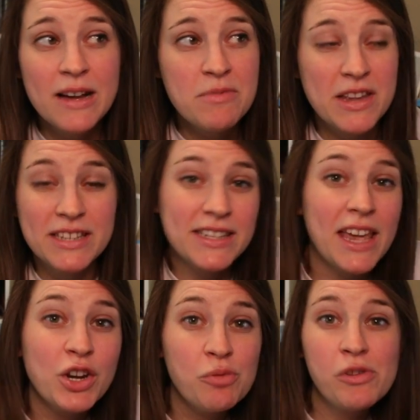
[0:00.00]
because
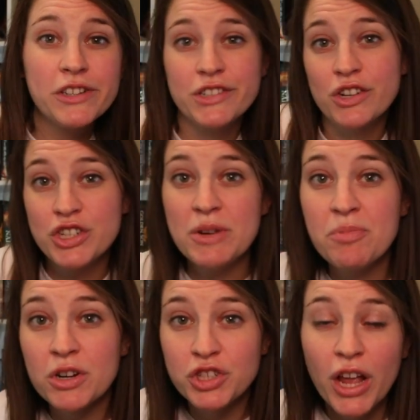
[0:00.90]
Kindle books are
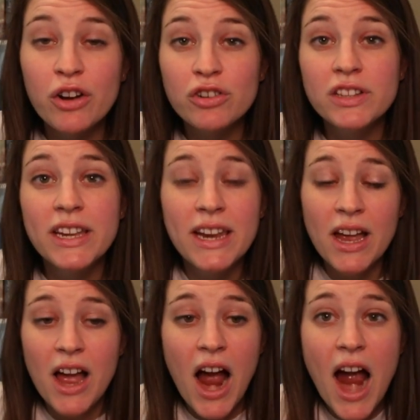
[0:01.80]
cheaper generally?